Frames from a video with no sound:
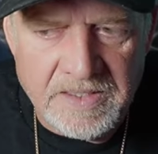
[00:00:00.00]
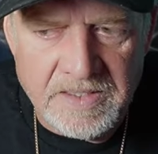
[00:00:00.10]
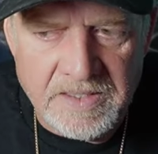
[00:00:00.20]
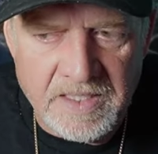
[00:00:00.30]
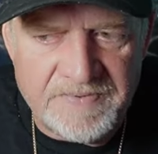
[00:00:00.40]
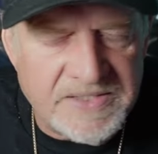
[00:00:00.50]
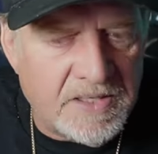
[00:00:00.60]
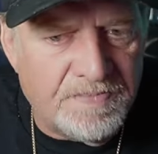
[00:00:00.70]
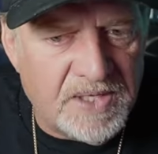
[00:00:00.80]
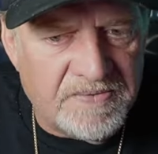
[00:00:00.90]
If it's a
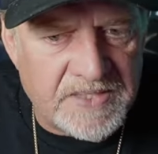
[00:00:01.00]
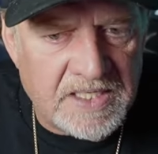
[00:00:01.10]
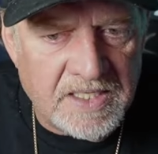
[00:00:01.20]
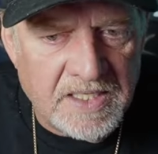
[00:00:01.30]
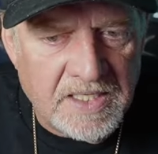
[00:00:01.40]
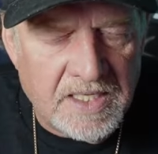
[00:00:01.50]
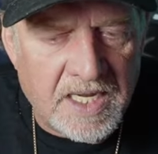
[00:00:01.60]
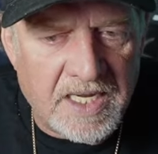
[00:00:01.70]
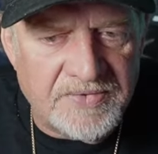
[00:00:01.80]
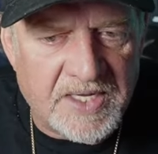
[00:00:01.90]
movie
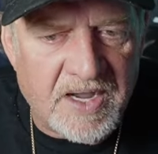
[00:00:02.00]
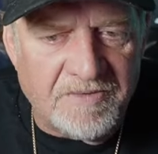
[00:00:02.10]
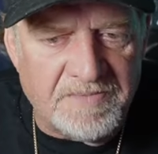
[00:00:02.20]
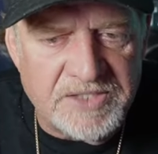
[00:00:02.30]
and the government's